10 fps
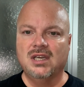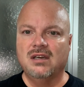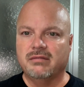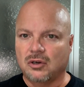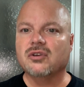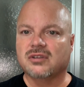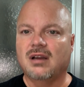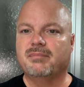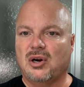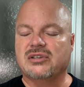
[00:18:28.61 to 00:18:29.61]
focus
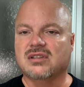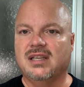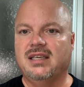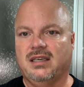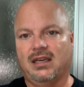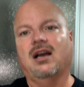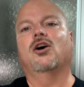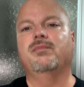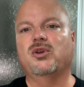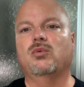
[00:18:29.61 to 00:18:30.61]
on personally, and I
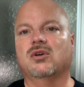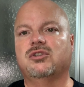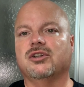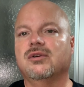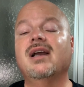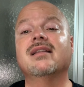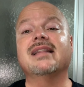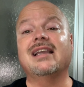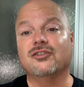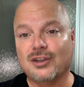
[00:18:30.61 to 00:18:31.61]
hope you will too.
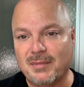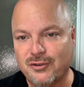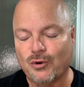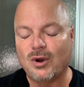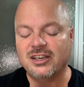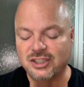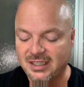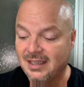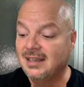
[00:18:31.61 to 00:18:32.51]
Thank you so much for watching.